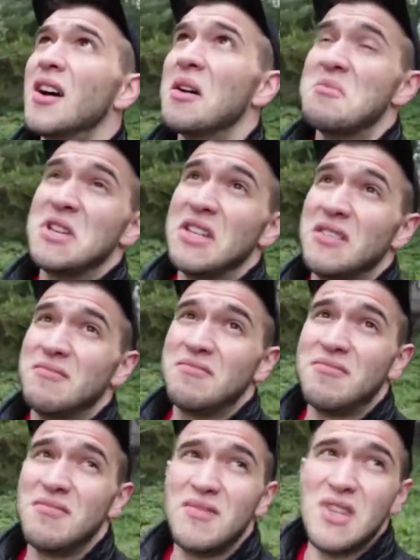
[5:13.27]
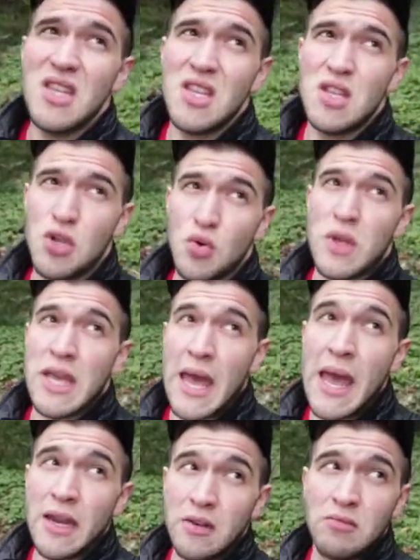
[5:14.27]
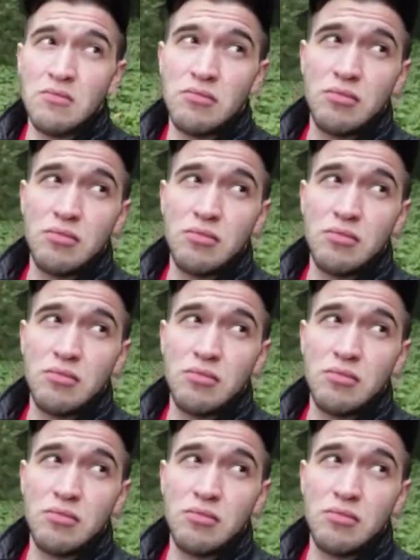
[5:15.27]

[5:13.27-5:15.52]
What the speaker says: I mean, you can